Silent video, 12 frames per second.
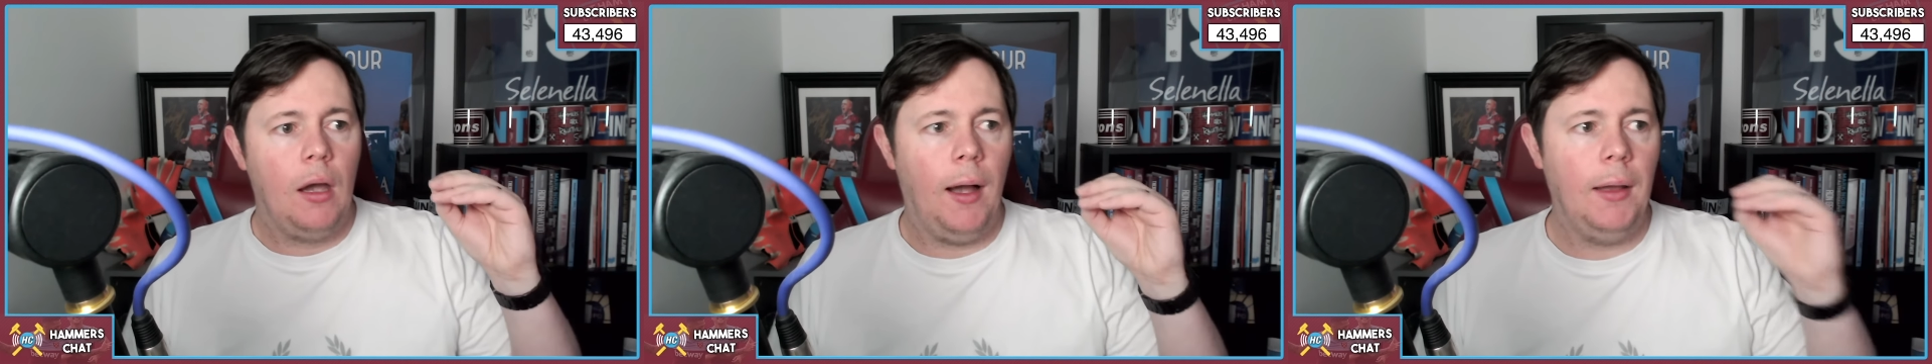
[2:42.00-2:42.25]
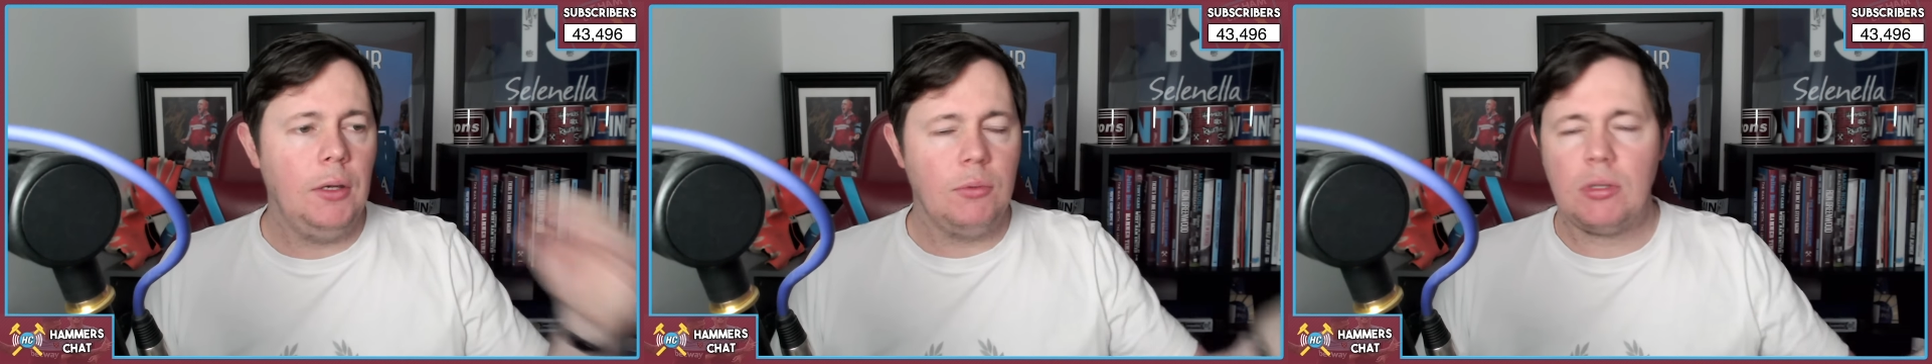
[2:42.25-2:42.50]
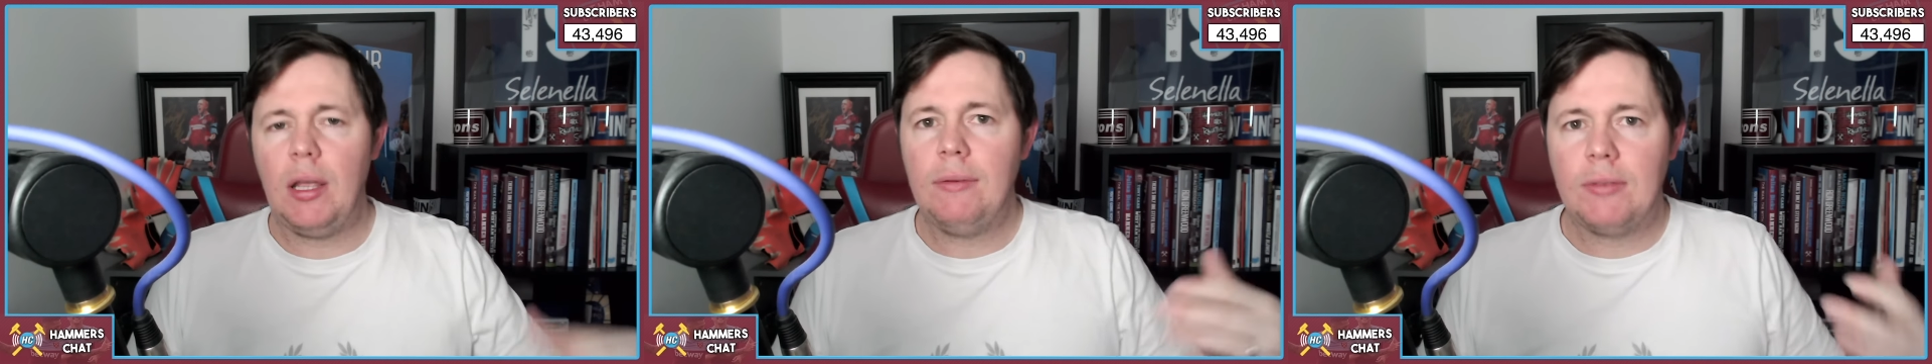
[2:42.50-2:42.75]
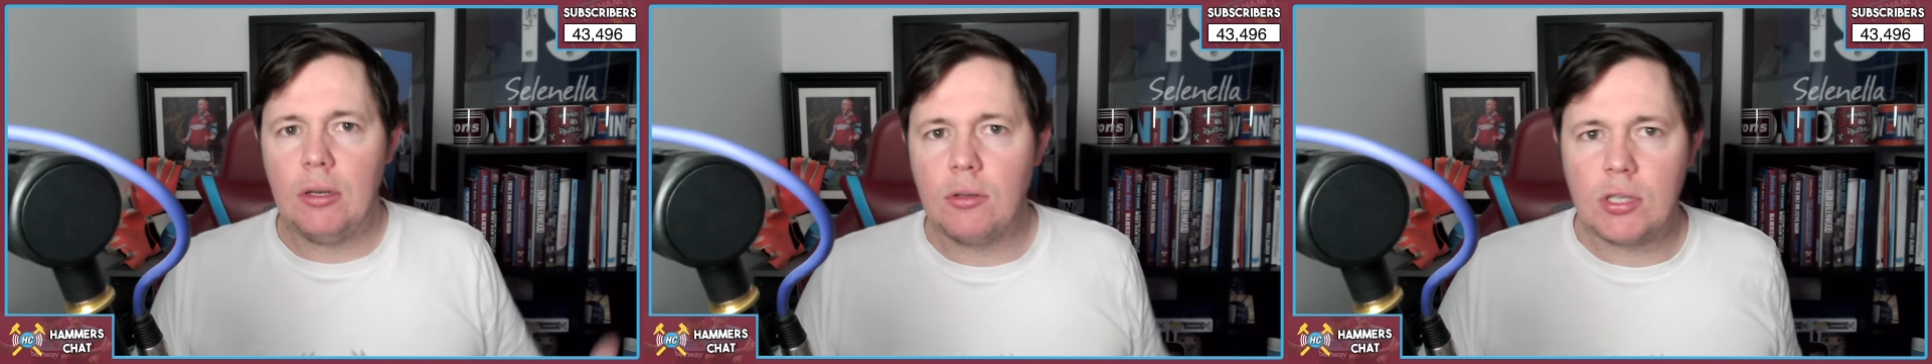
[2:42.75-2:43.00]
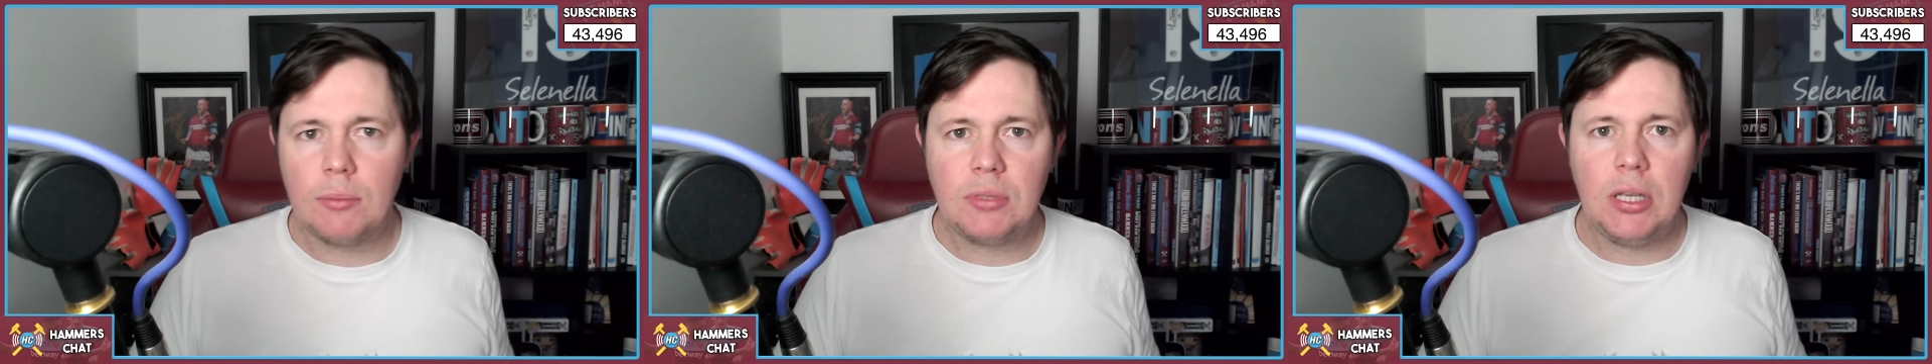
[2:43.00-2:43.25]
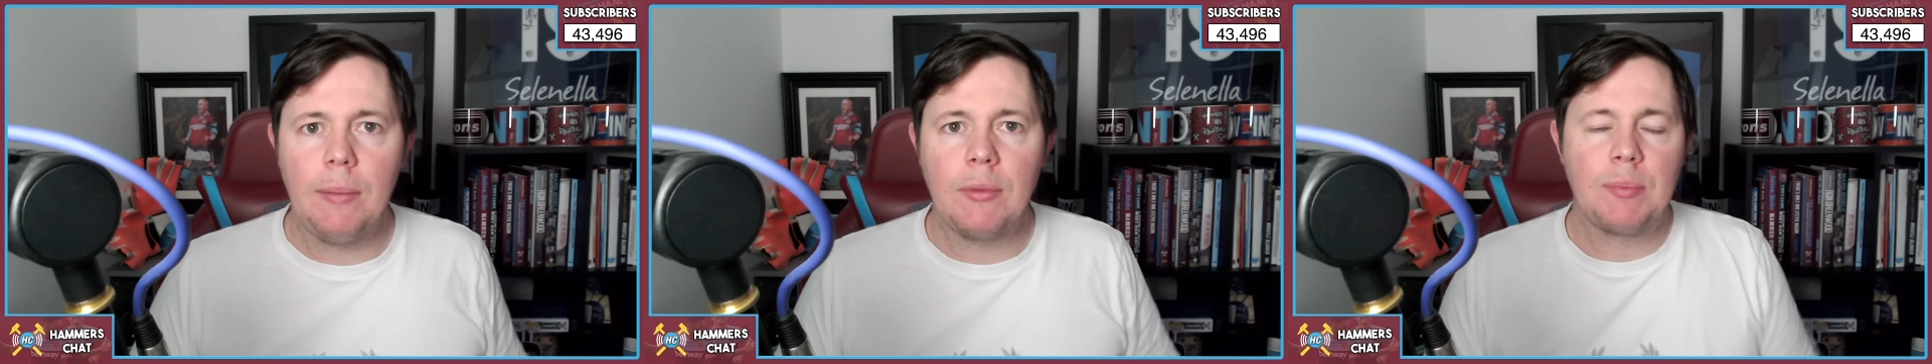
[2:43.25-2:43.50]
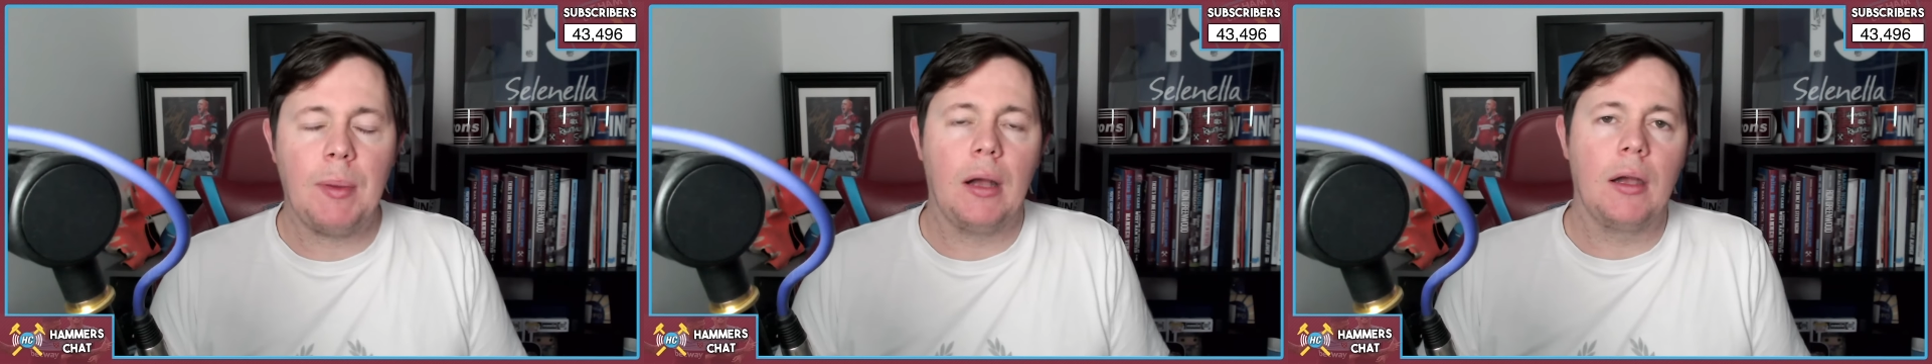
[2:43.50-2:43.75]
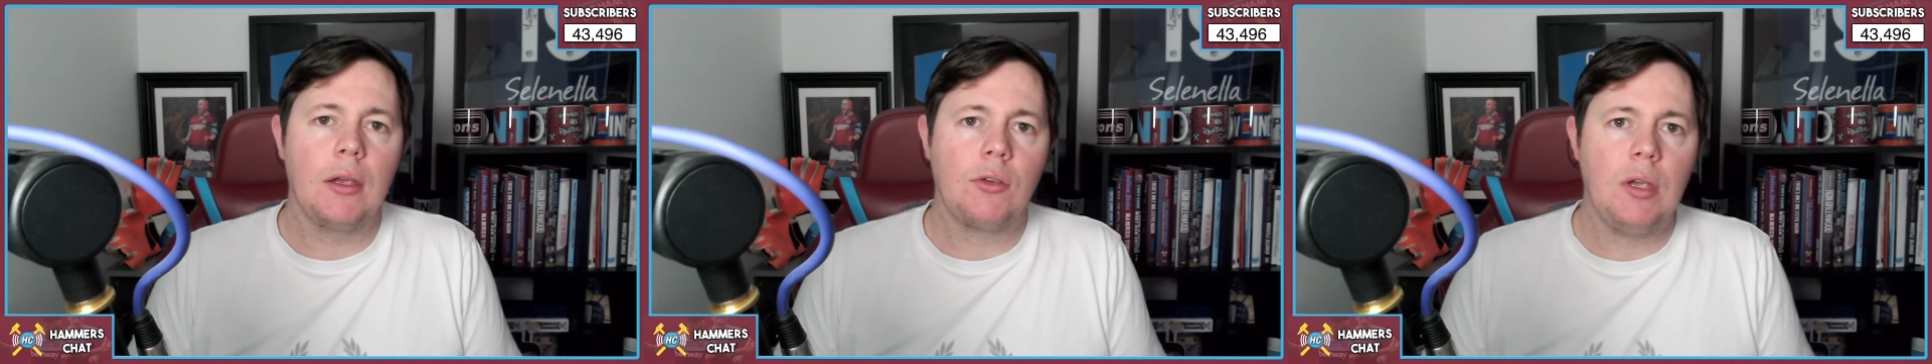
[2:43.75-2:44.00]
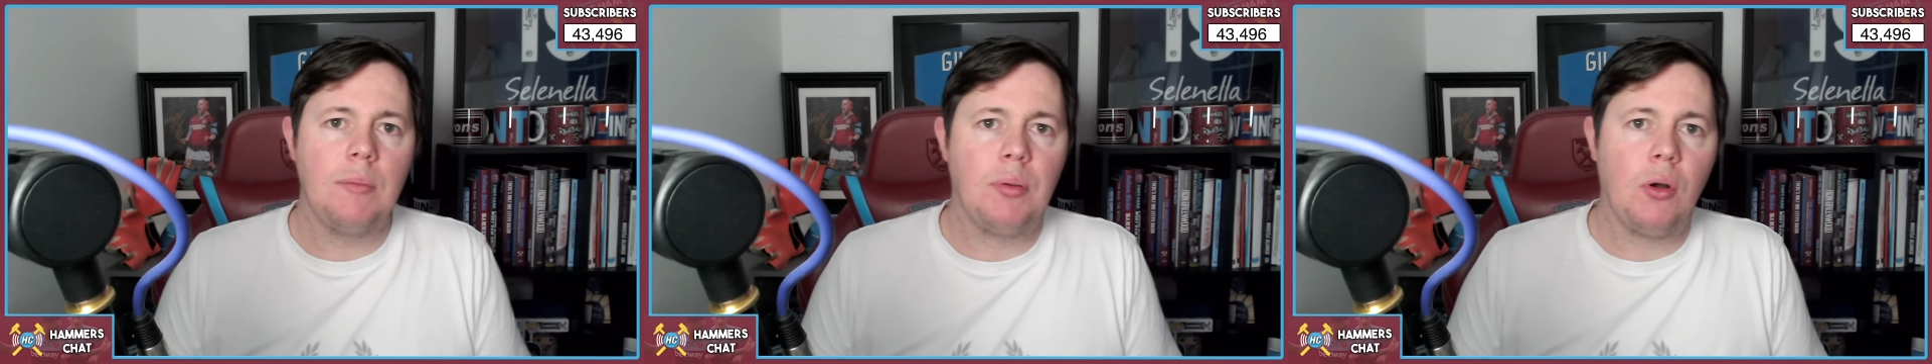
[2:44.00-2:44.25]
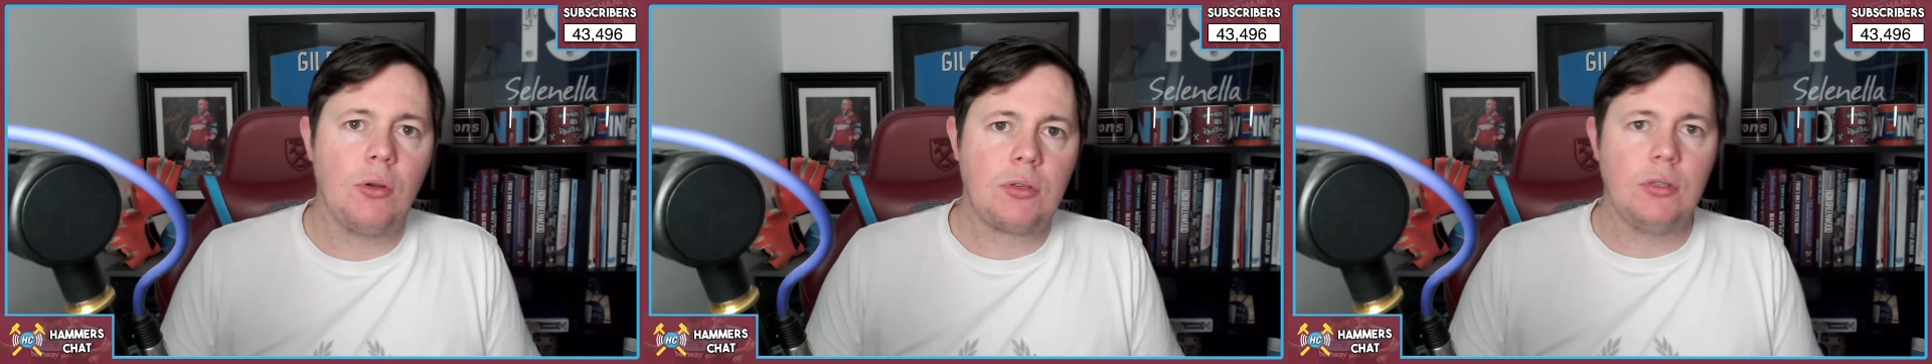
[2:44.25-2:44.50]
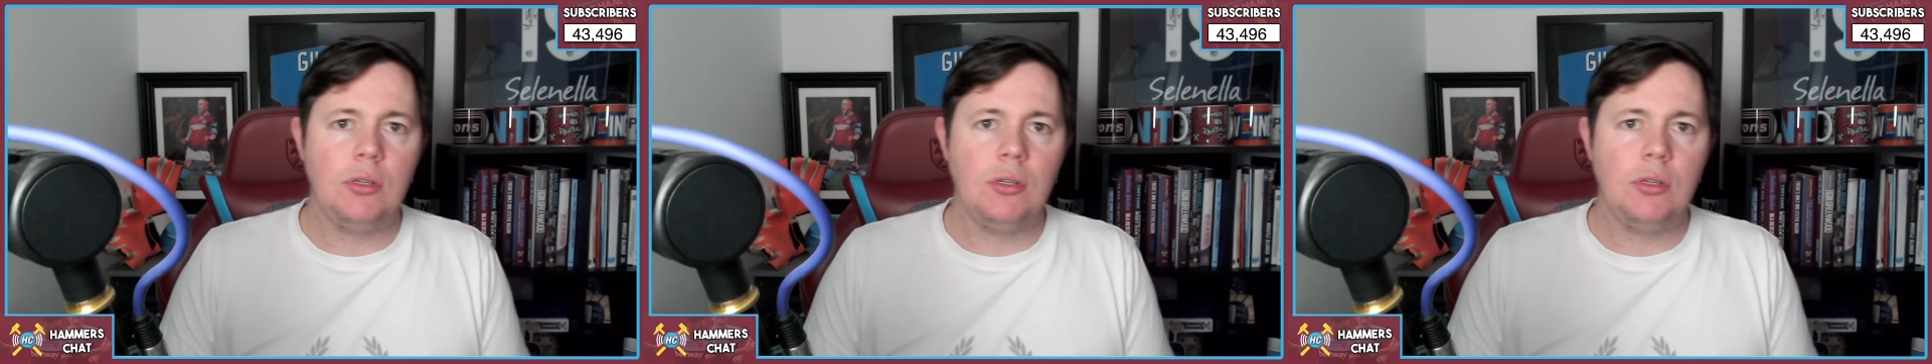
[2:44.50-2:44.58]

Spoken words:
and he was left out of some teams by Graham Potter.